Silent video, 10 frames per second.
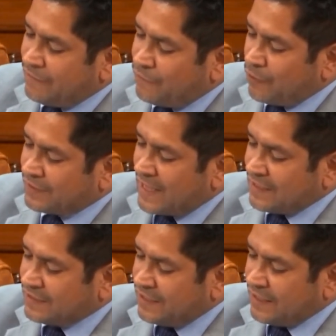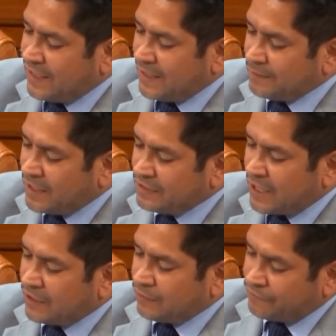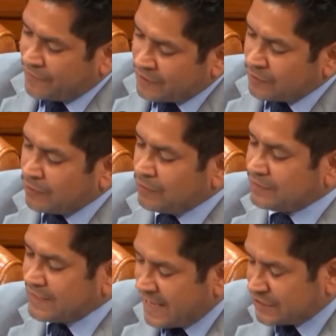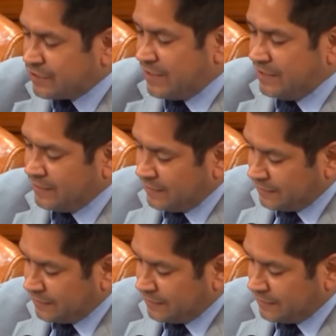a $4,000 federal tax credit,